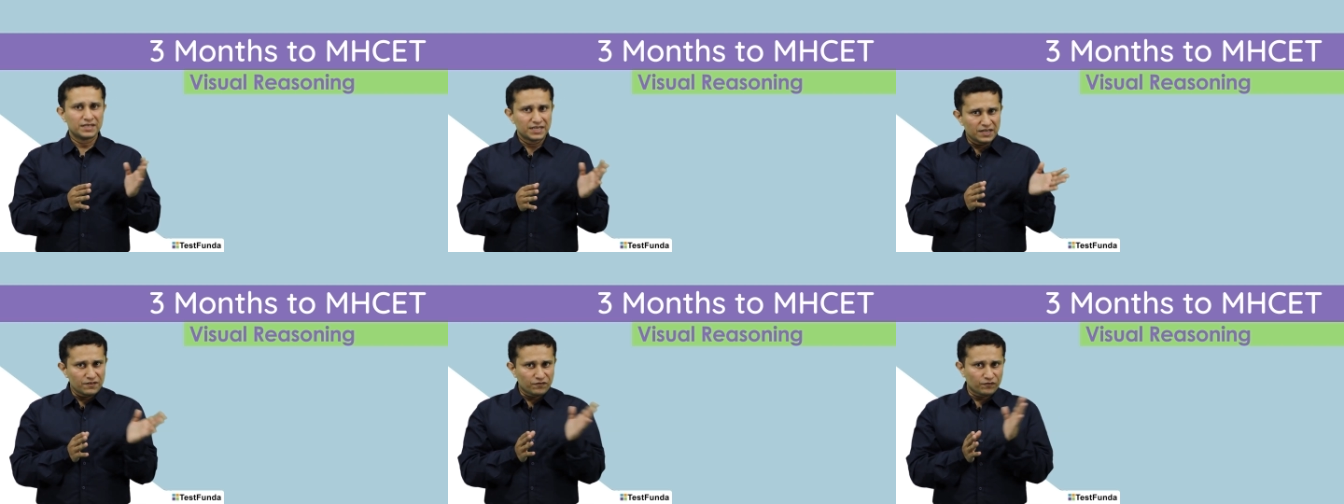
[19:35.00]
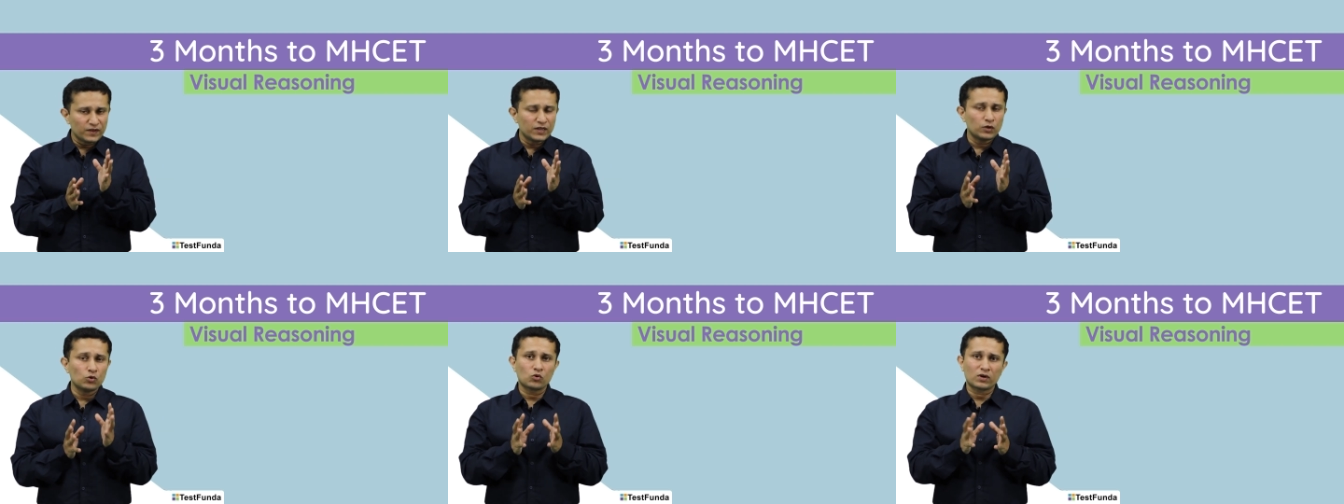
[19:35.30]

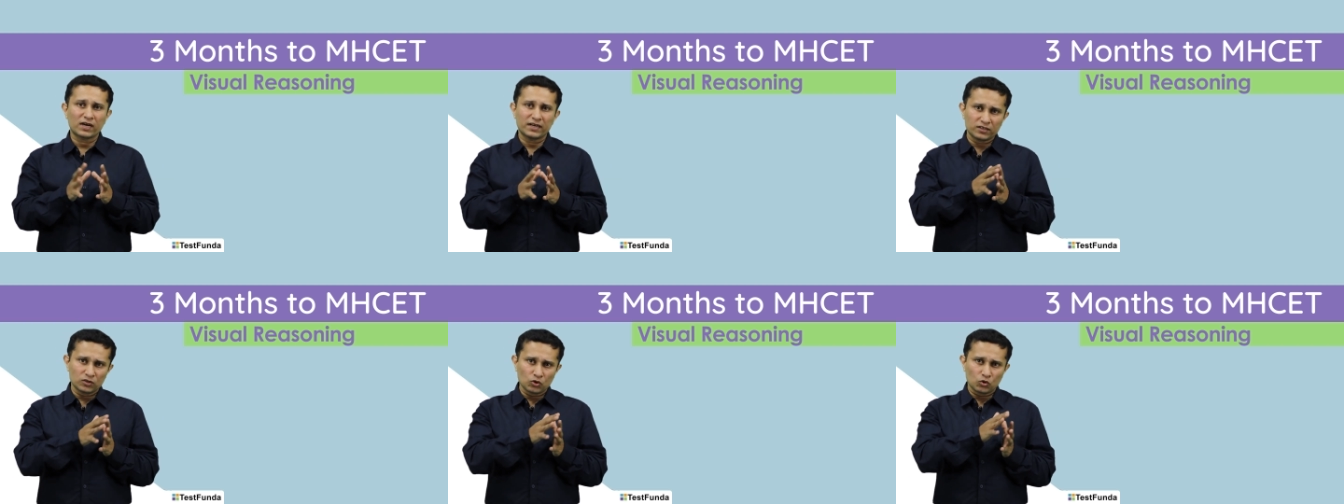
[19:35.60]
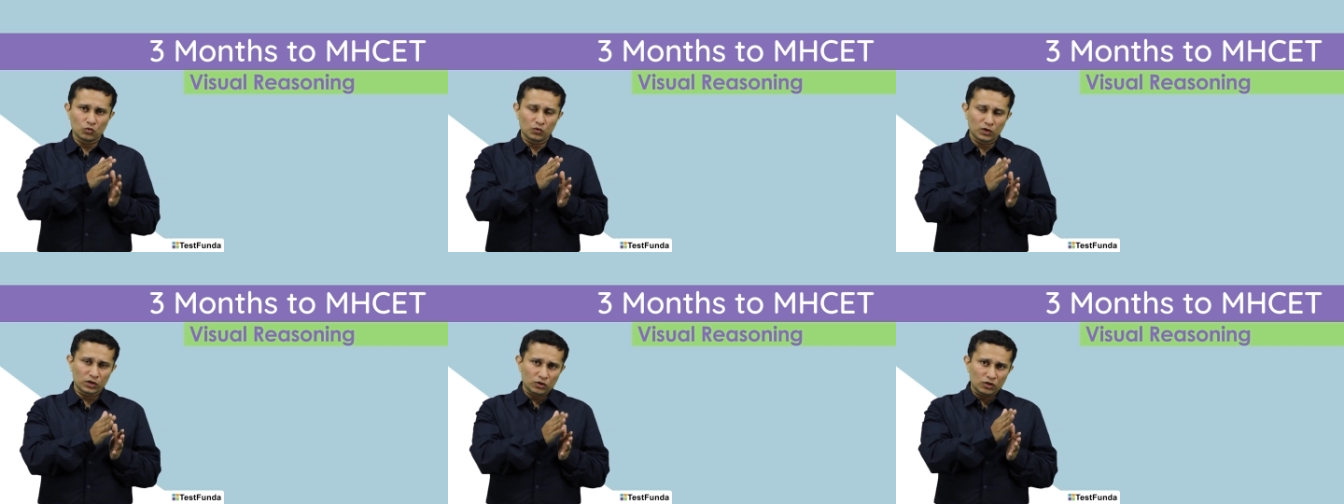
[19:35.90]
If we look at the
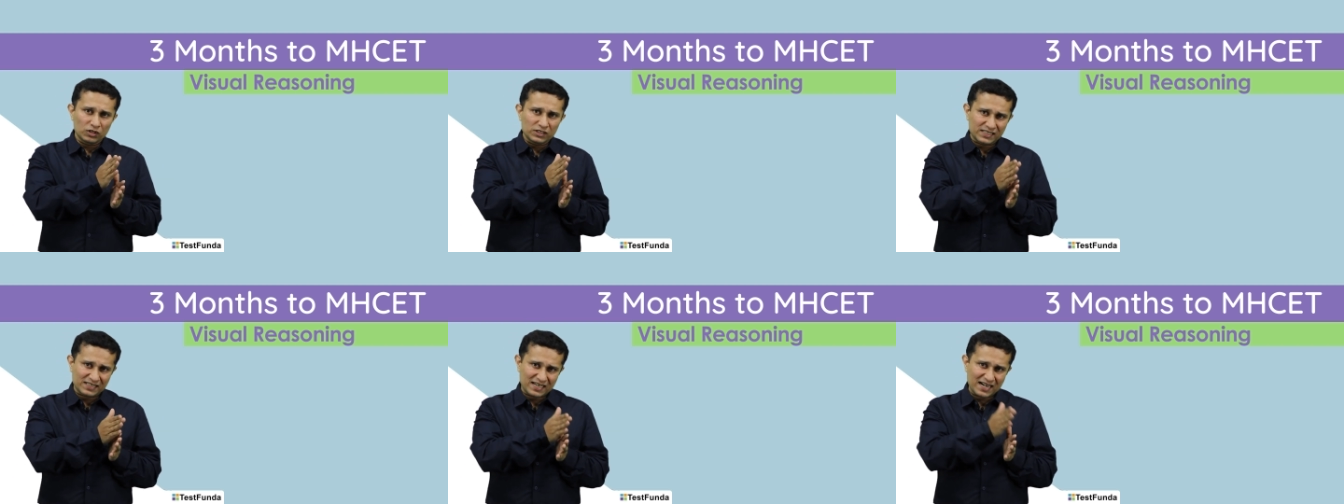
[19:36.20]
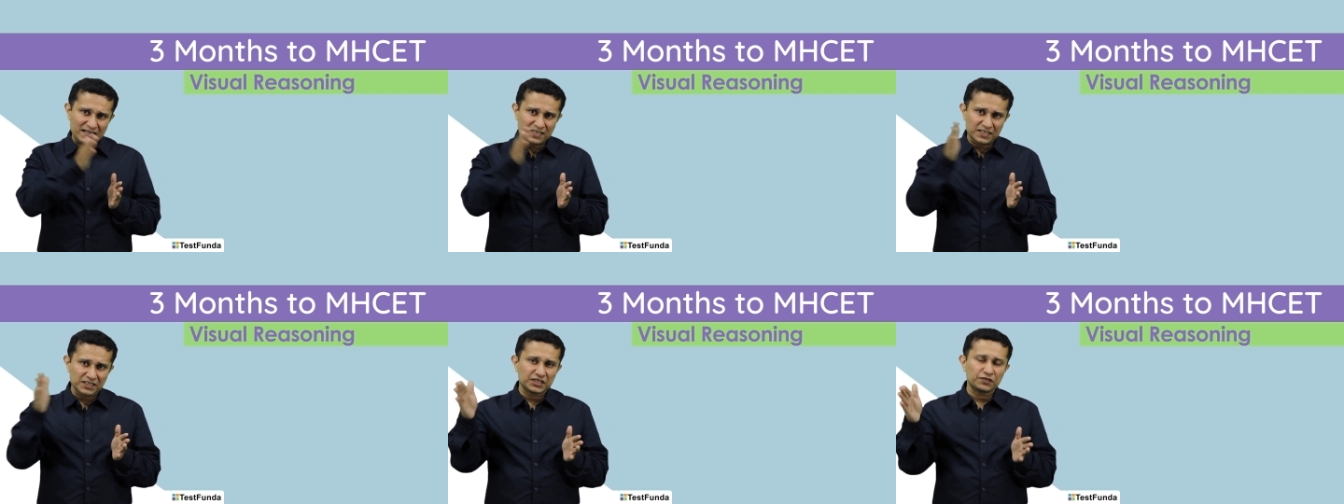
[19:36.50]
overall
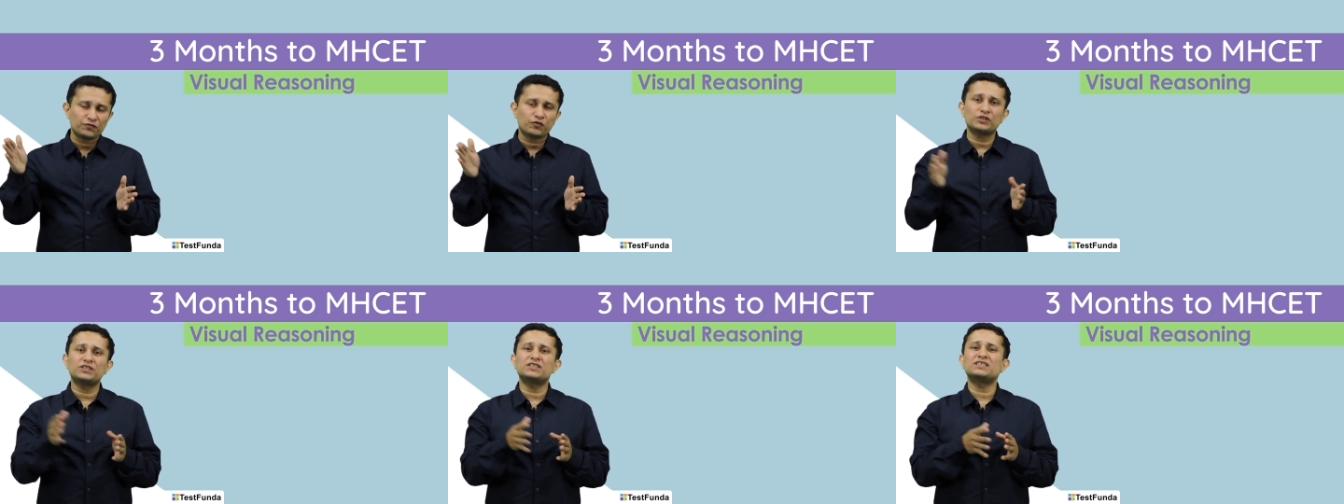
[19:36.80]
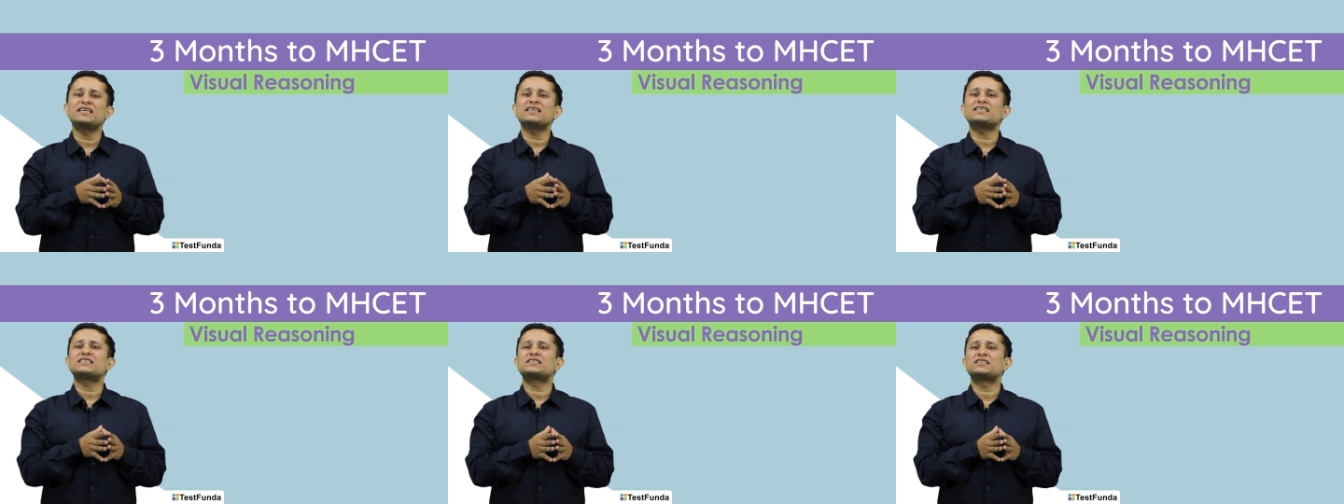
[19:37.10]
strategy for the
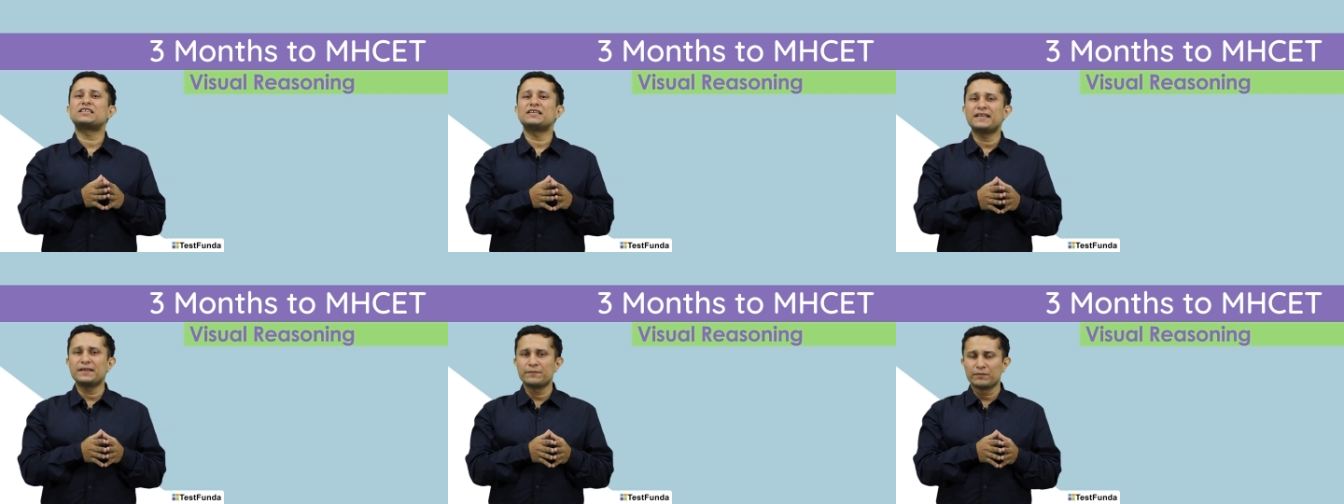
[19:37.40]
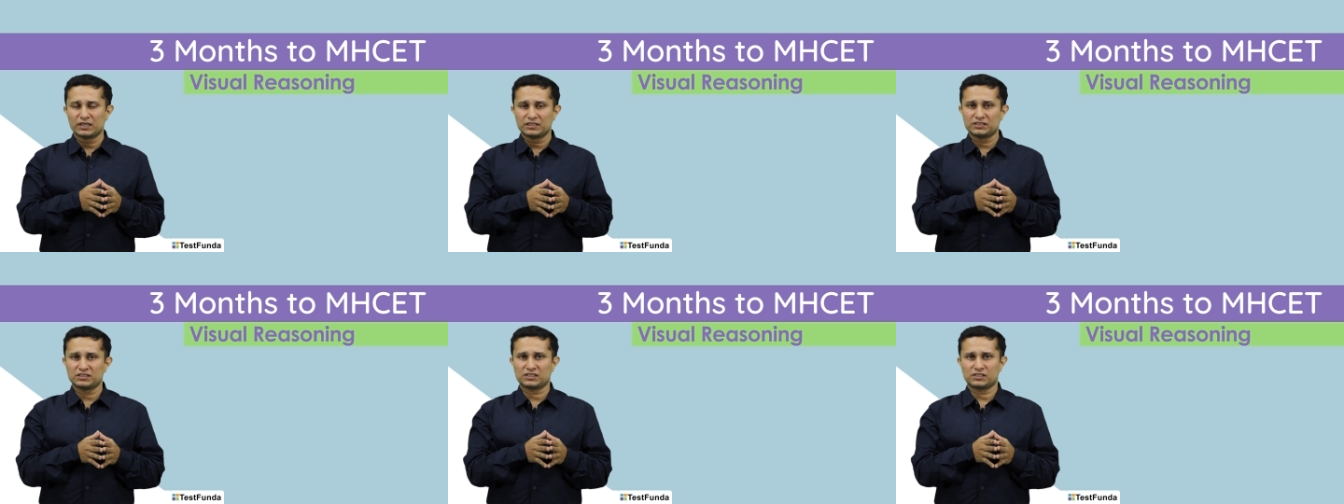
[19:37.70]
next 3
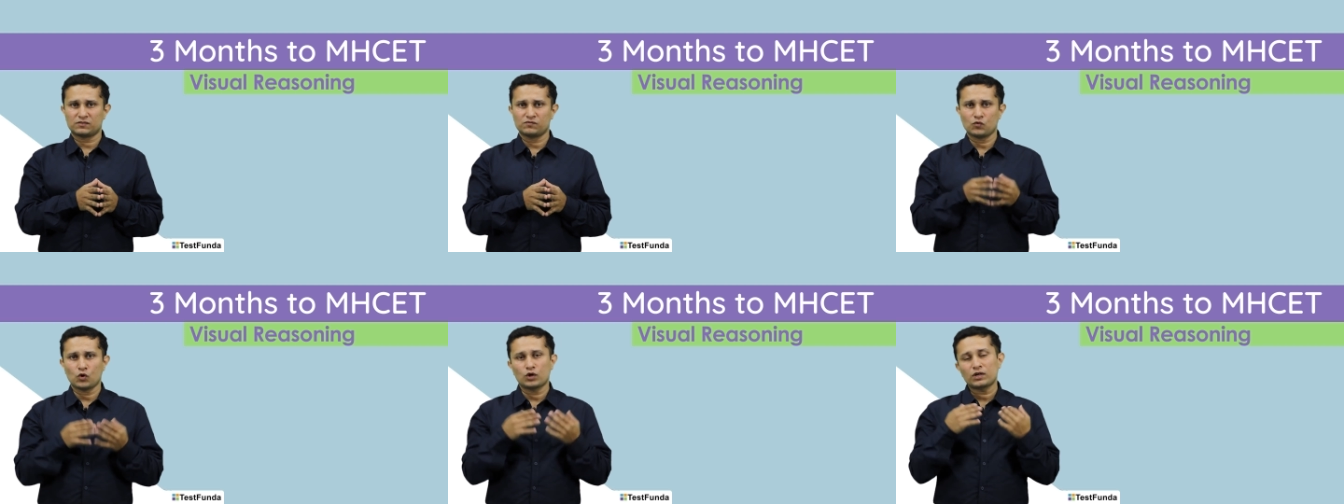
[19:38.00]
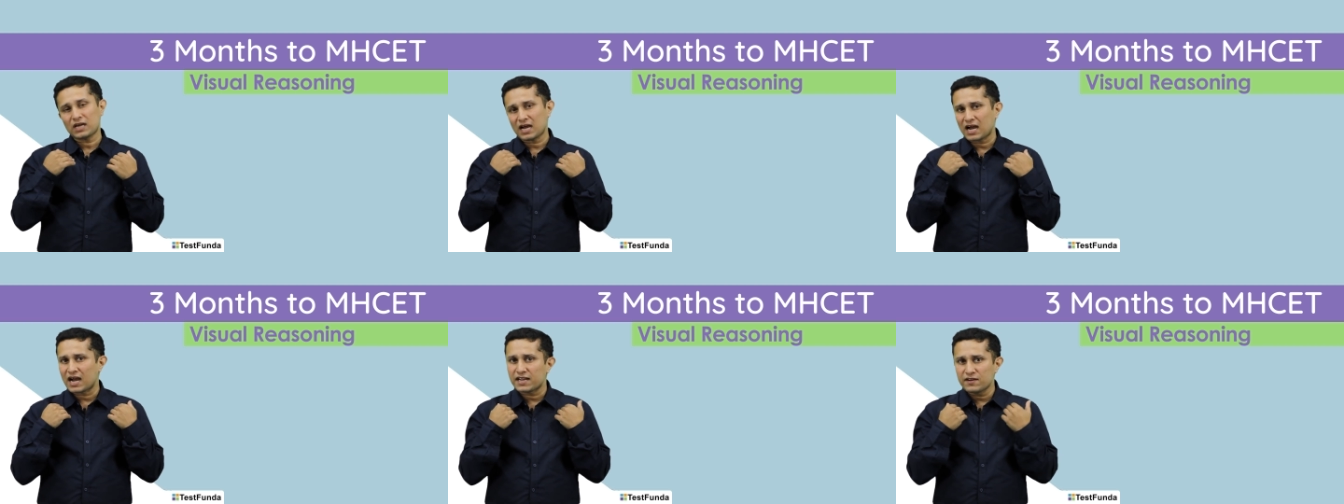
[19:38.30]
months,
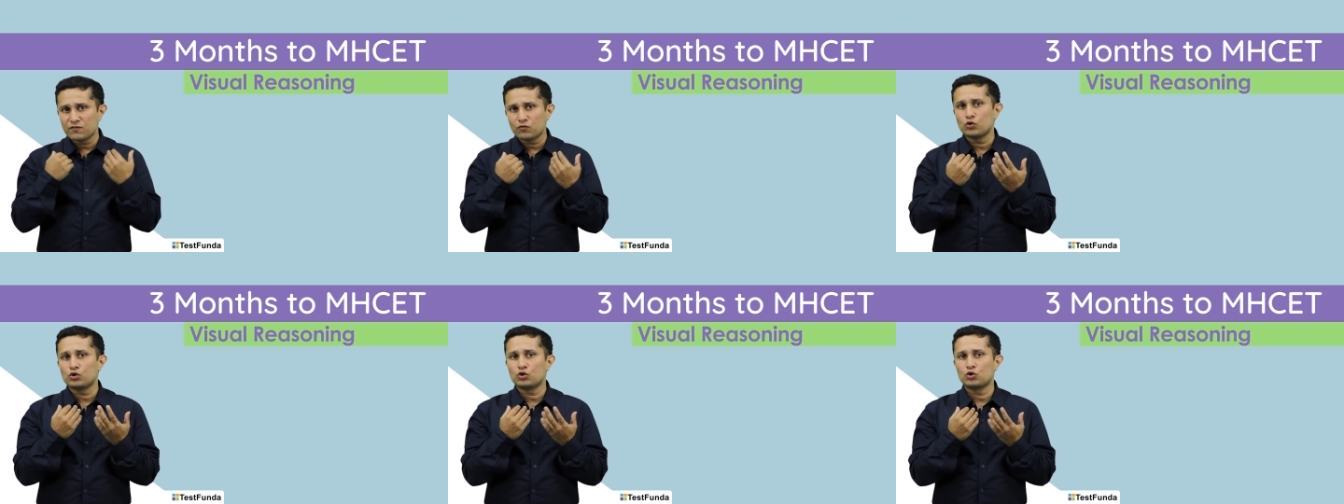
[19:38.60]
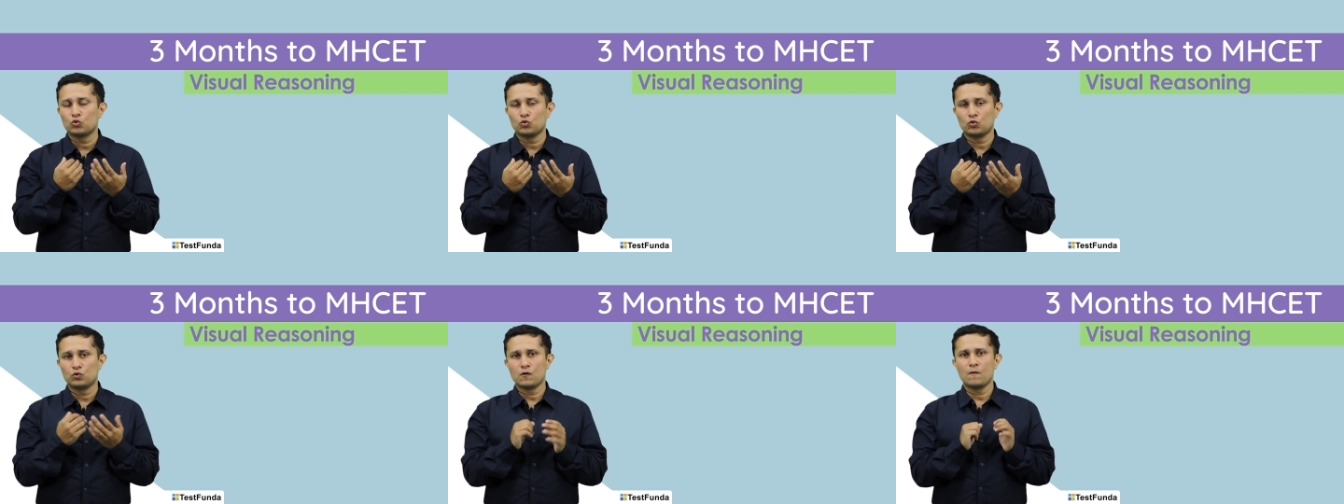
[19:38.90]
what I would
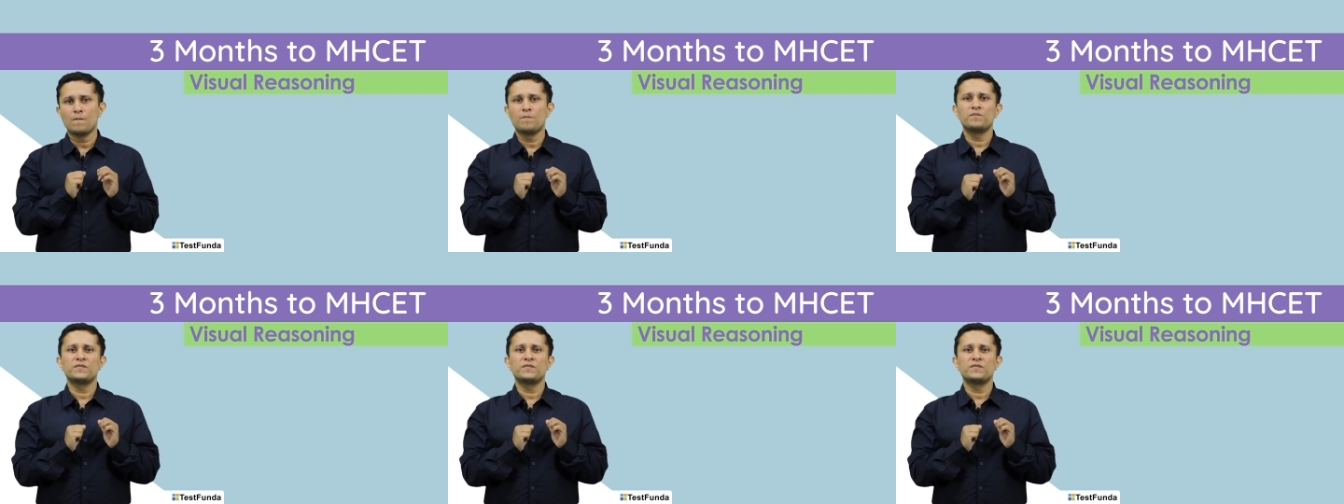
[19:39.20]
do,